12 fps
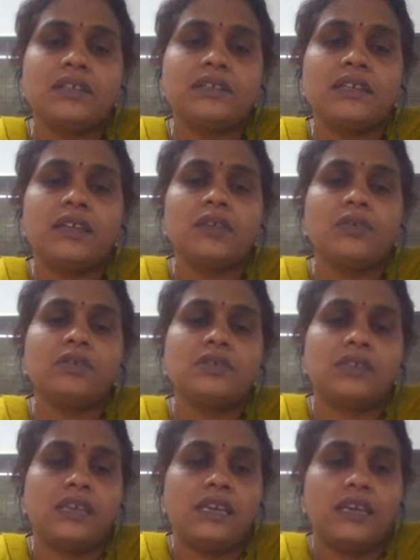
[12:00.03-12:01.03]
single
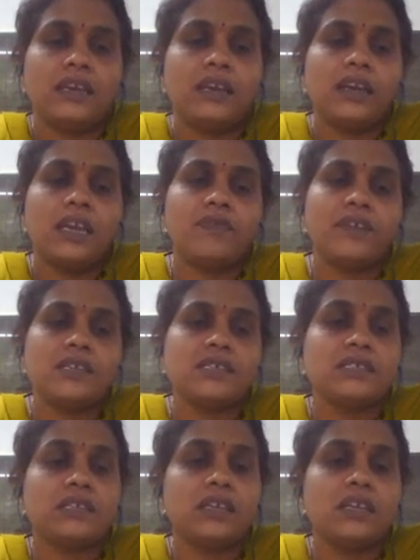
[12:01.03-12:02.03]
quotes a. If it is a
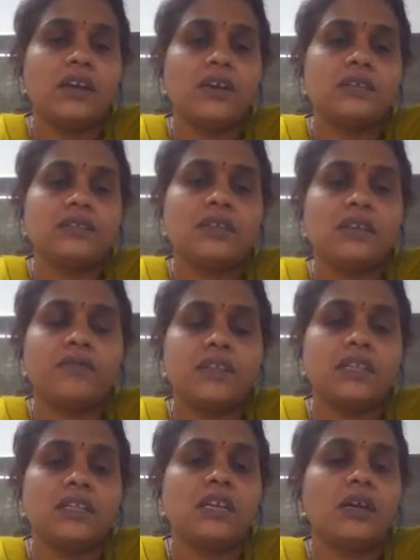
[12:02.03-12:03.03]
string constant,
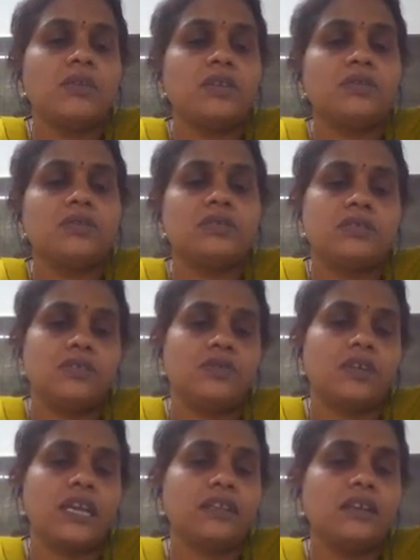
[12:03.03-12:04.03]
within the double quotes you
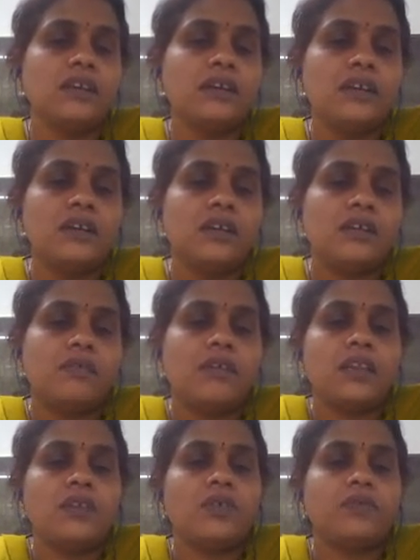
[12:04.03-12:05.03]
write the
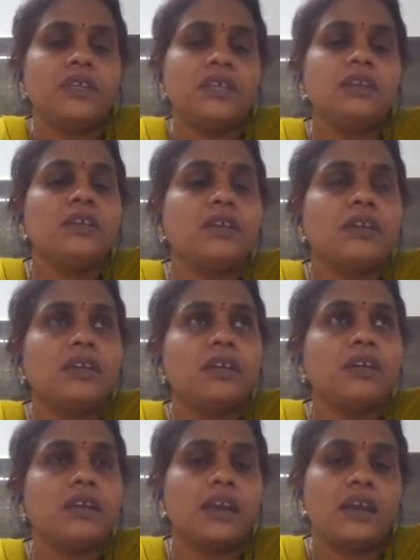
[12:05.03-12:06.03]
value of the
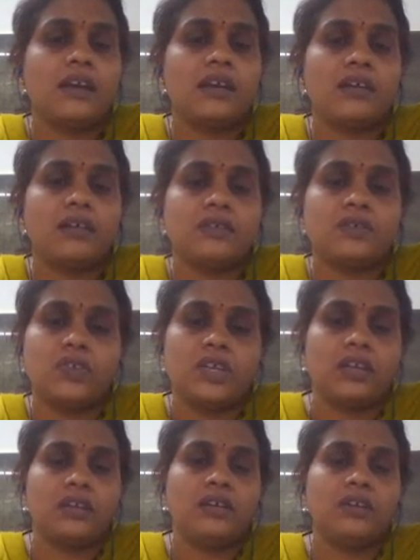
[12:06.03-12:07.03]

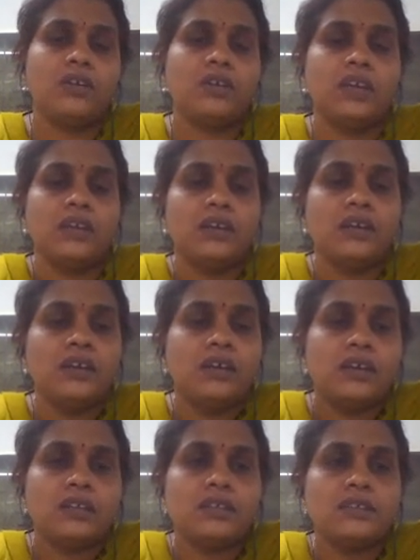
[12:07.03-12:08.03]
string. Okay,
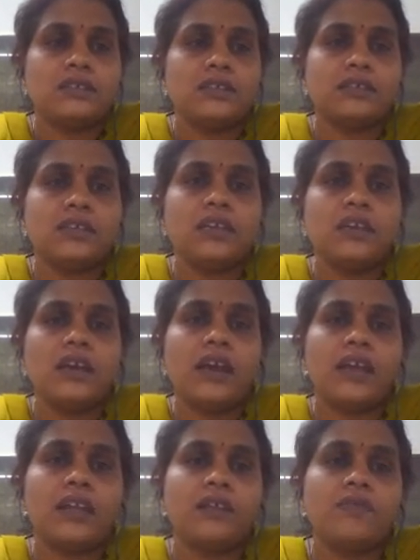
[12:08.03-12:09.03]
this is the string,
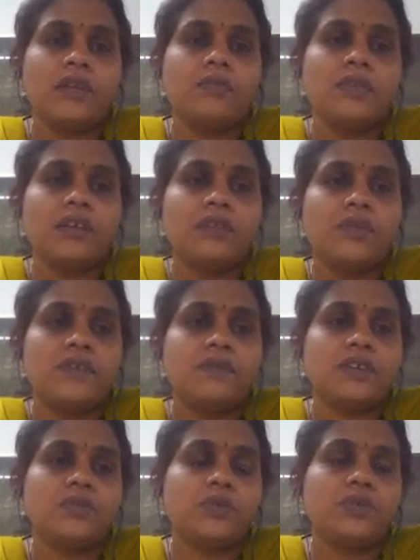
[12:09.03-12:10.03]
and from the
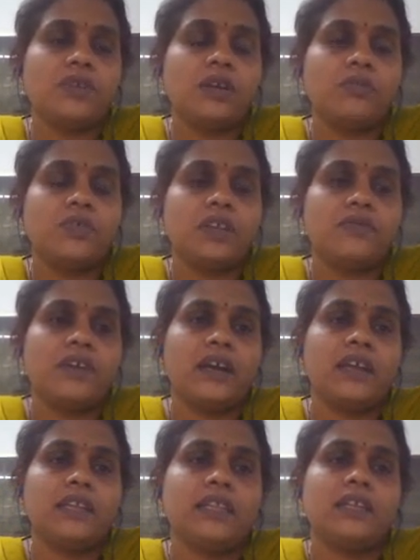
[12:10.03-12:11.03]
previous program we
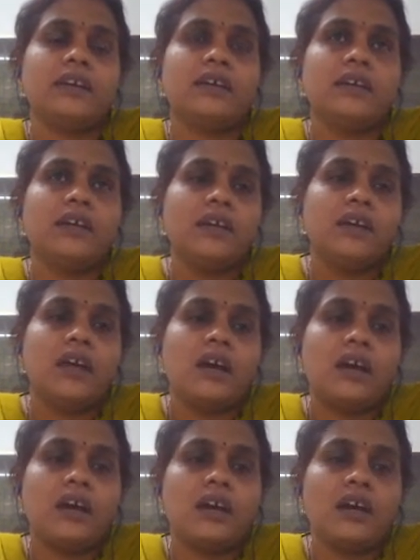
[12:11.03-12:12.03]
defined the
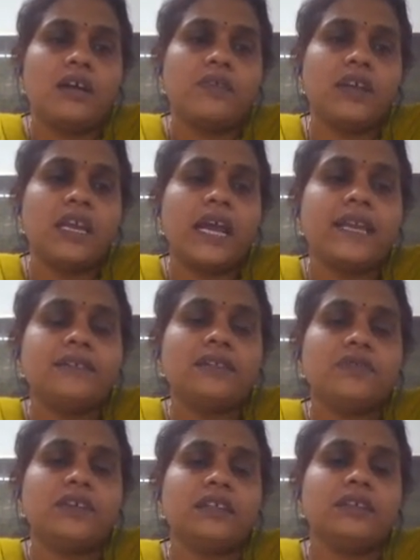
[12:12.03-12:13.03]

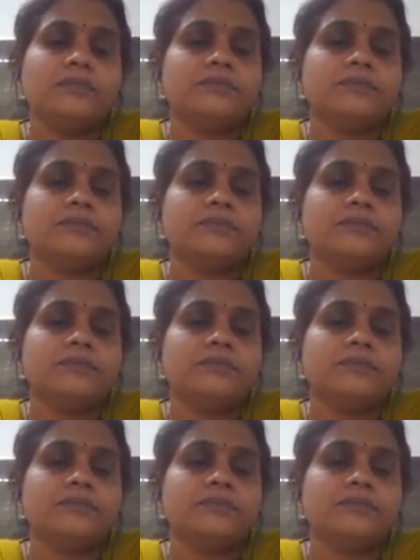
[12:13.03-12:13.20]
identify the